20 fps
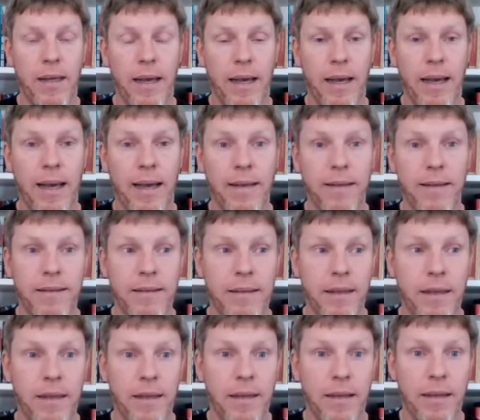and
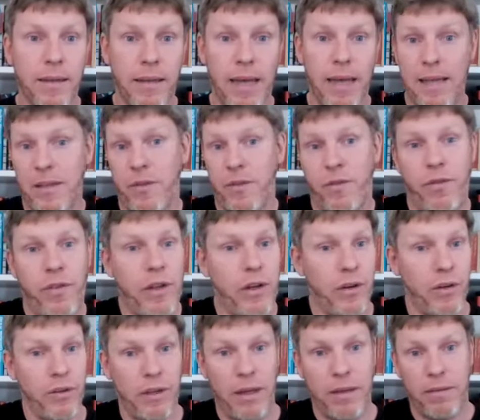that's a
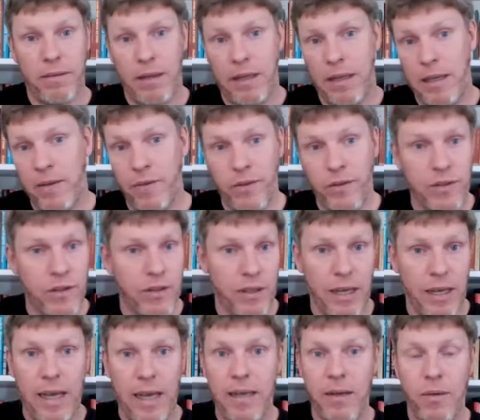figure that even
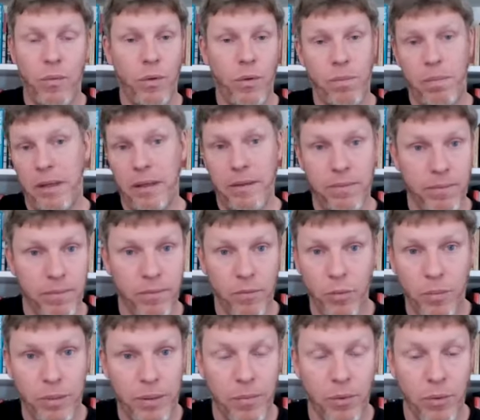today would be
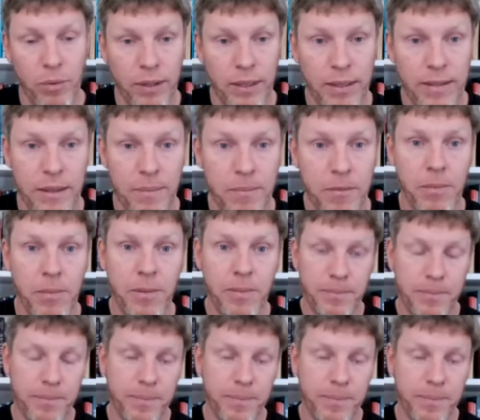more than acceptable.